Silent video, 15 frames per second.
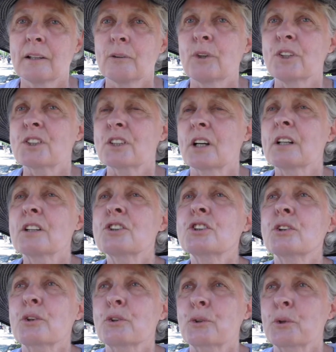We started
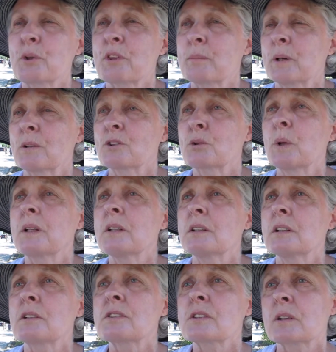Show the Truth about 20
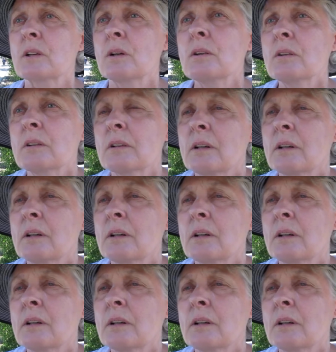years ago